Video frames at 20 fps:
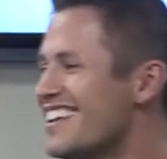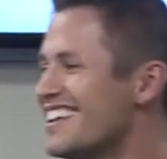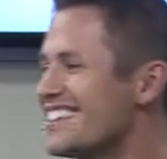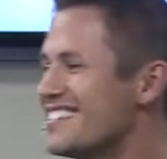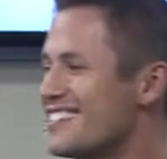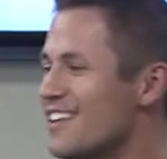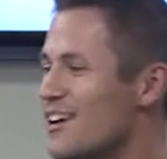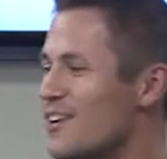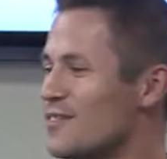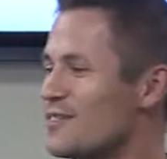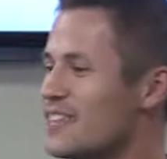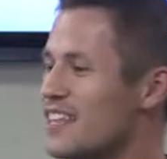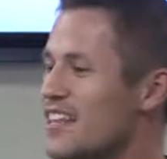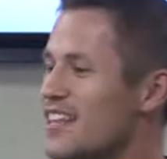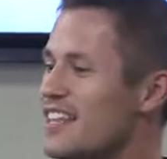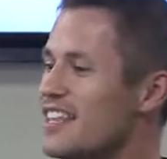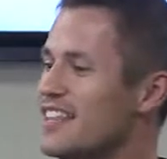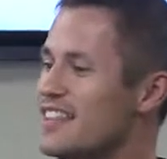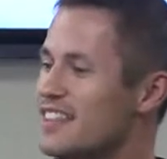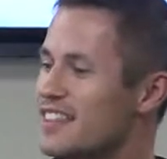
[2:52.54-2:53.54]
So
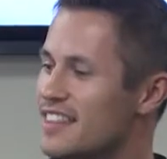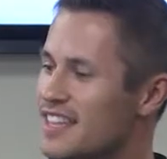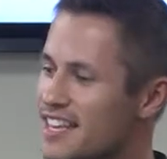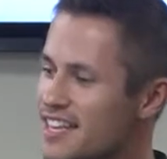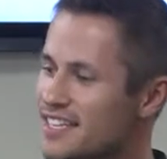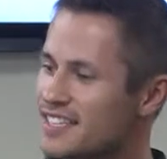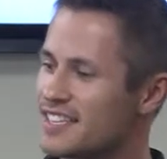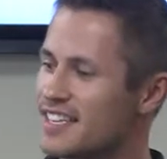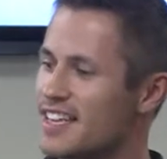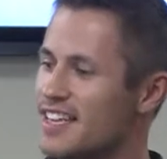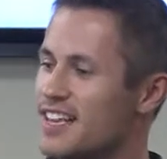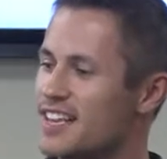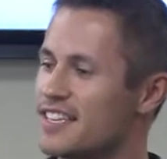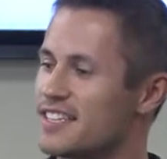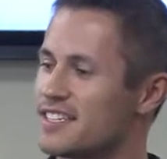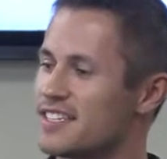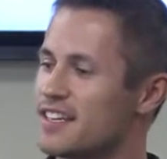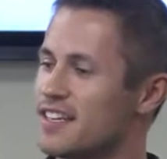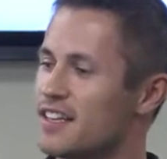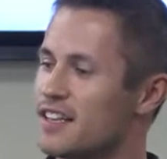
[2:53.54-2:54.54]
this
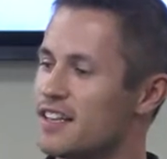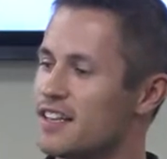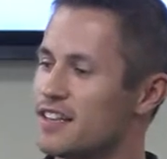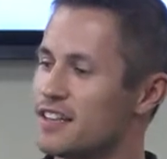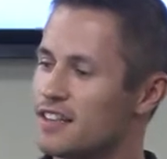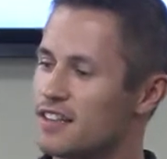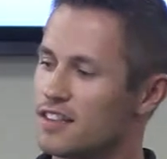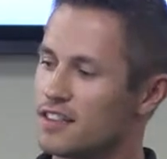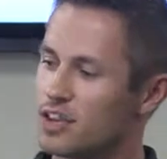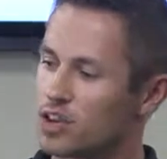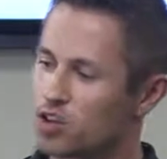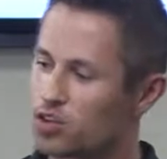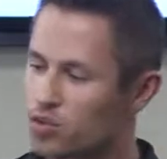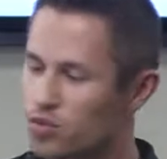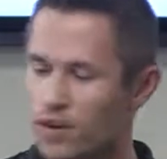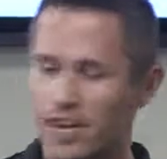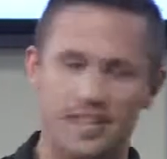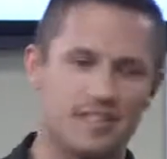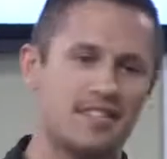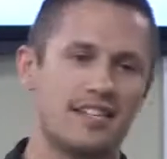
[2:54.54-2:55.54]
is the
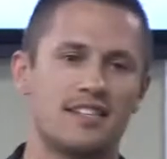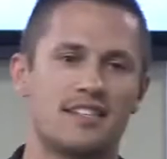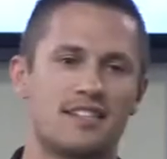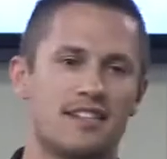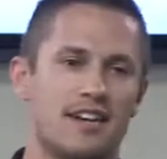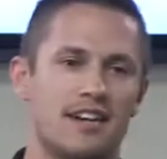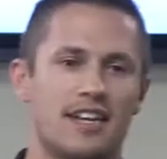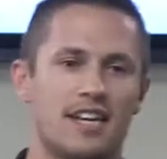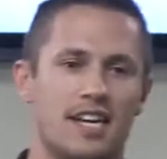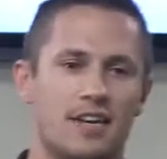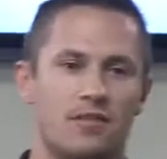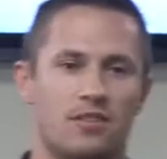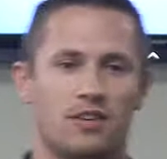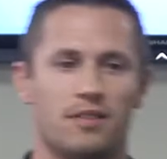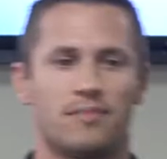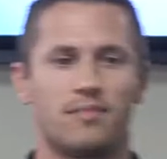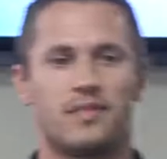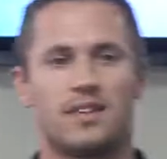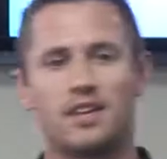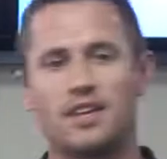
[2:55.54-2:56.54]
craziest study
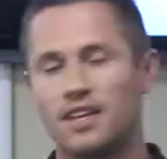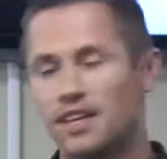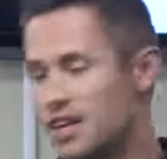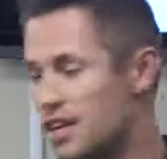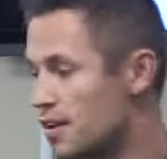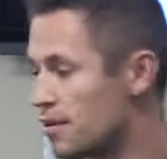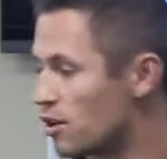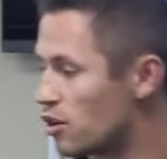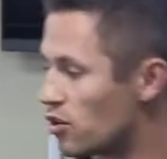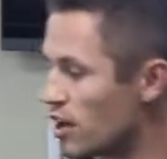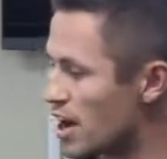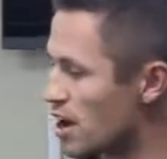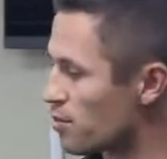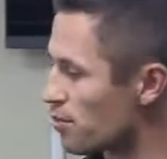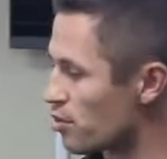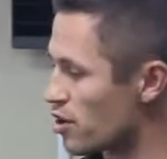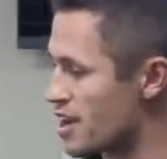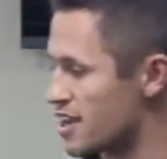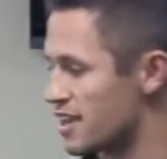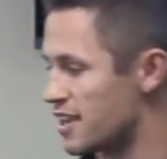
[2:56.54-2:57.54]
ever.
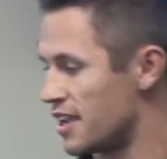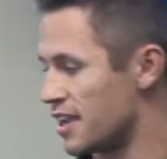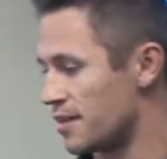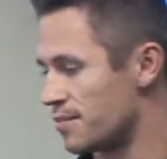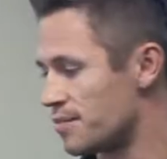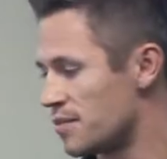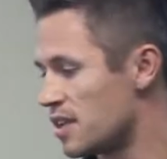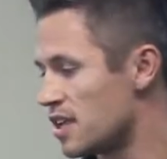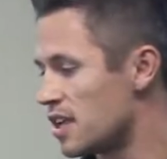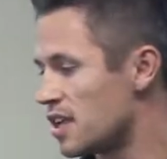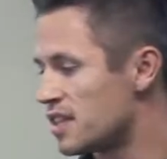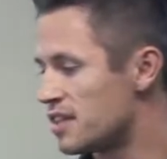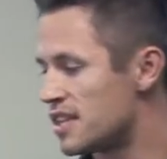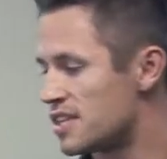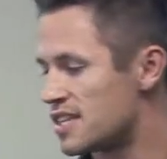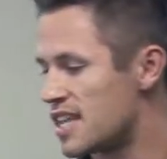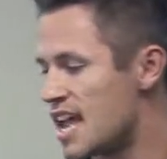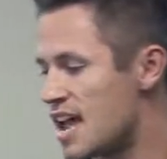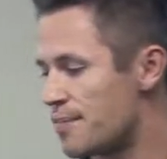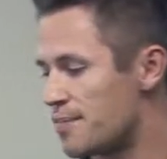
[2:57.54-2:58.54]
Groundbreaking.
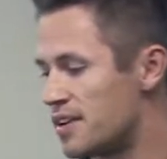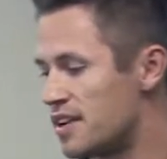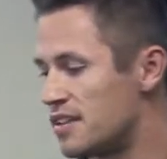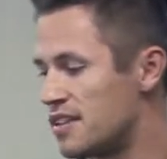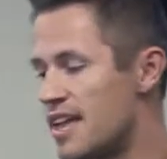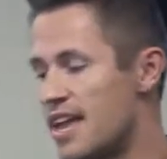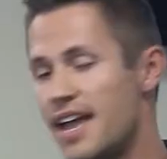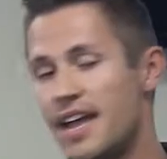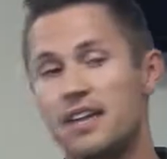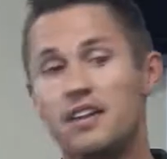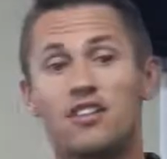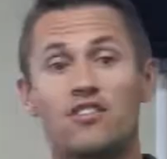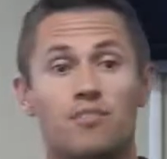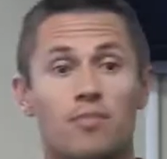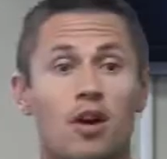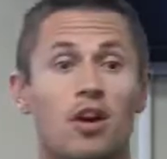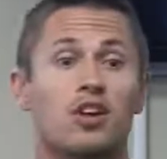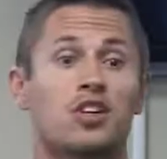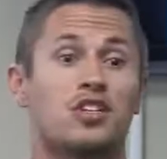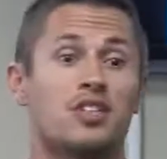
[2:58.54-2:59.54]
This happened in the end of
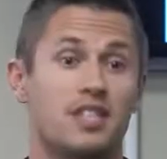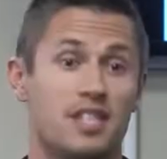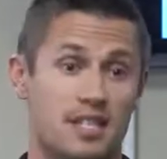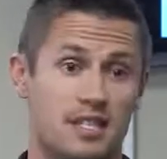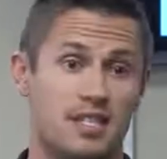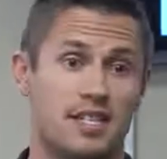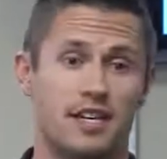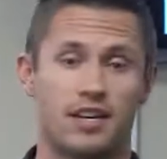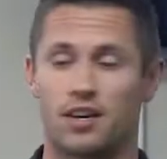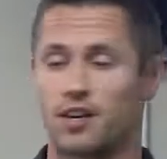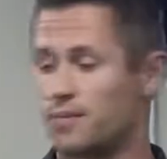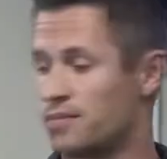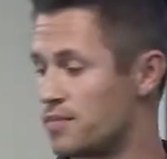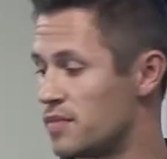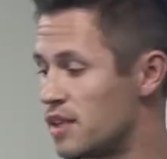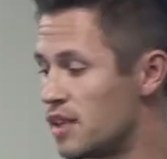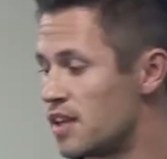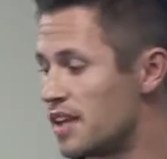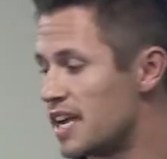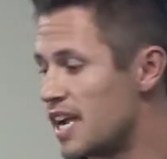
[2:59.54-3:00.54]
March this year
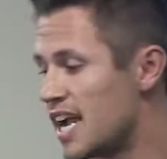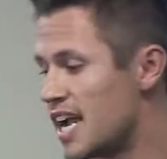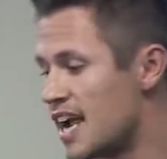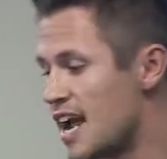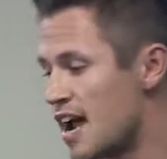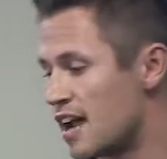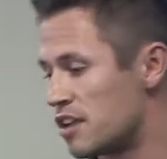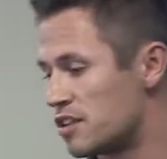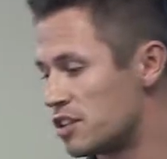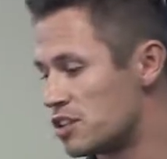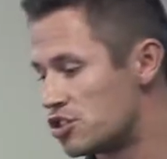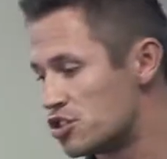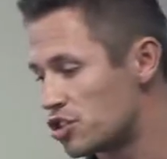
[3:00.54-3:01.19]
out of the